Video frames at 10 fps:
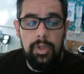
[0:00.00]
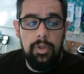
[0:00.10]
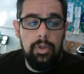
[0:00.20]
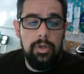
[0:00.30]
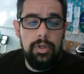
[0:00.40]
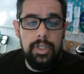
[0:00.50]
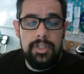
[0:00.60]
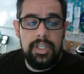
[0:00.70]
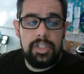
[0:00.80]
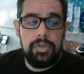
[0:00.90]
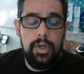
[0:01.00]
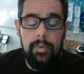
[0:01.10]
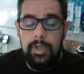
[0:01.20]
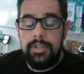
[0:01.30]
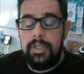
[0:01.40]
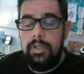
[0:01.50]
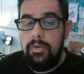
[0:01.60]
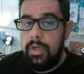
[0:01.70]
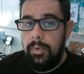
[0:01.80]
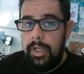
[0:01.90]
What you learned in sixth grade was
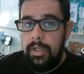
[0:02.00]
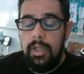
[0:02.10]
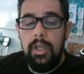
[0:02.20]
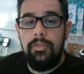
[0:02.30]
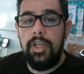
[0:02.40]
unit rate.